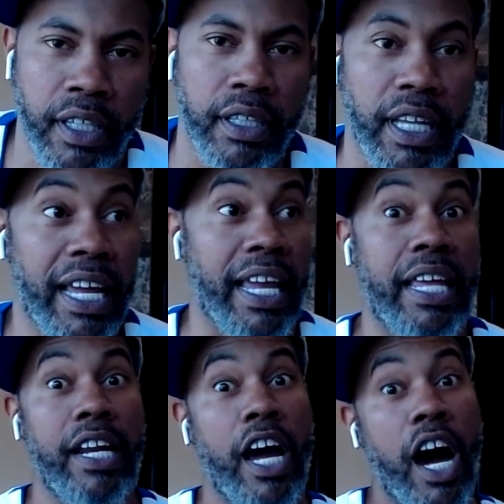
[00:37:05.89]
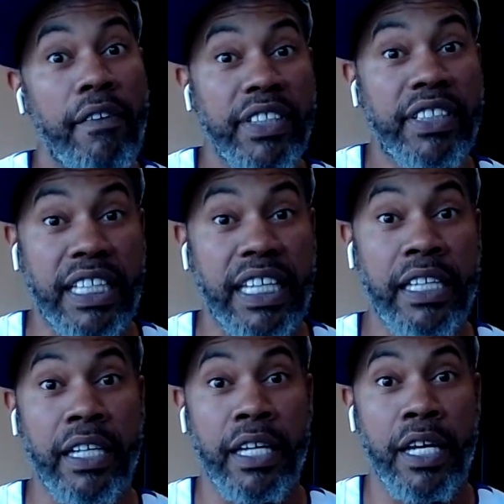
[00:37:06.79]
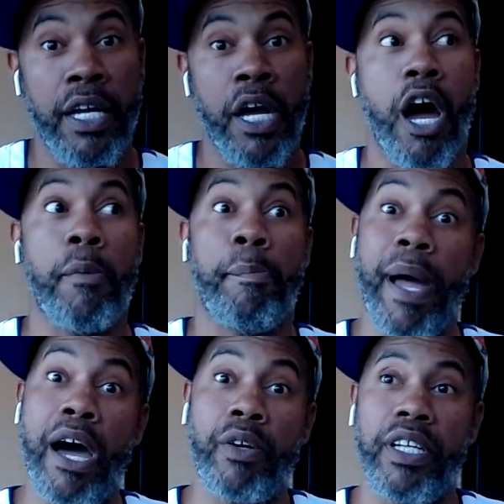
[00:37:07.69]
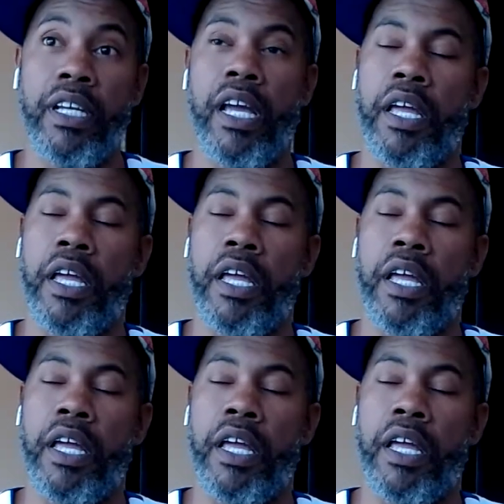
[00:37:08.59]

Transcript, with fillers: Like, and the other thing about it,